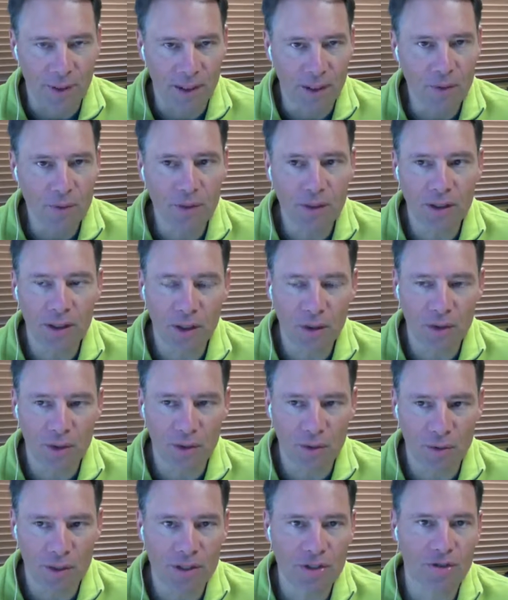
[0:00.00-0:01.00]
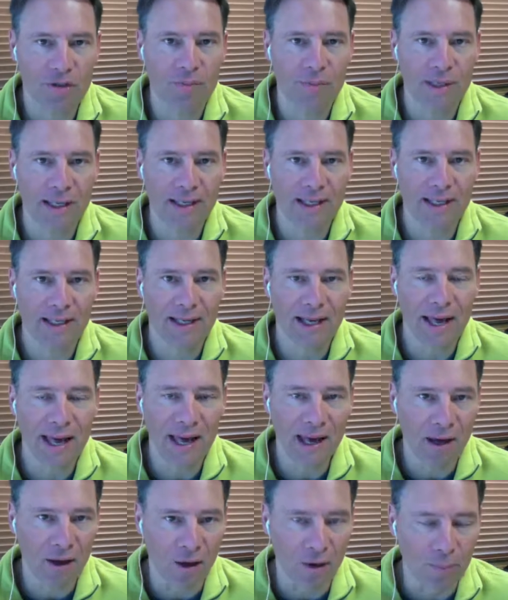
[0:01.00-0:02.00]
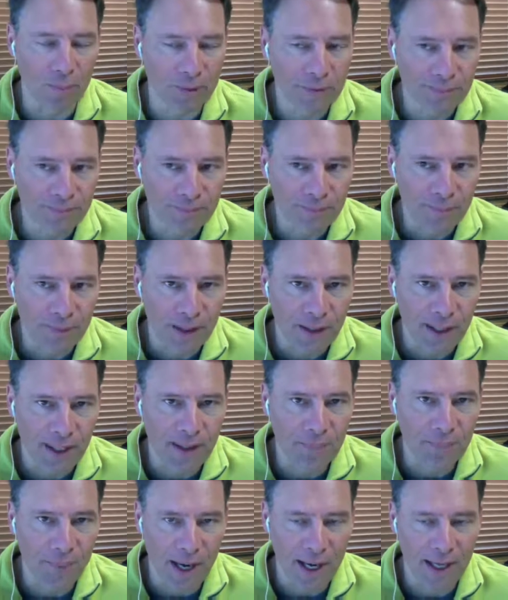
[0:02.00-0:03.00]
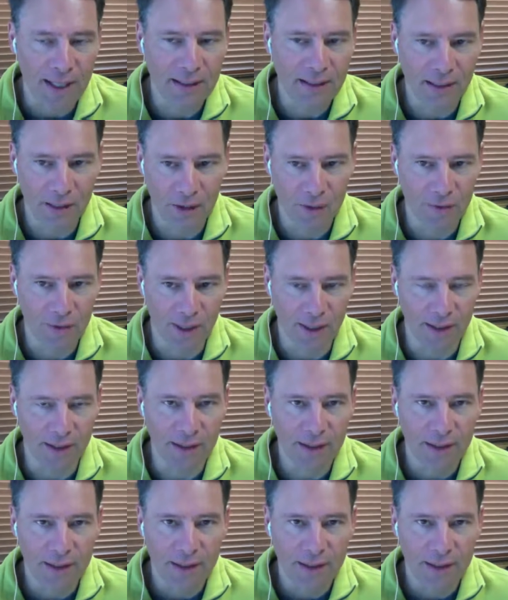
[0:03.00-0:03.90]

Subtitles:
You can go to Nordstrom and get help in buying clothing,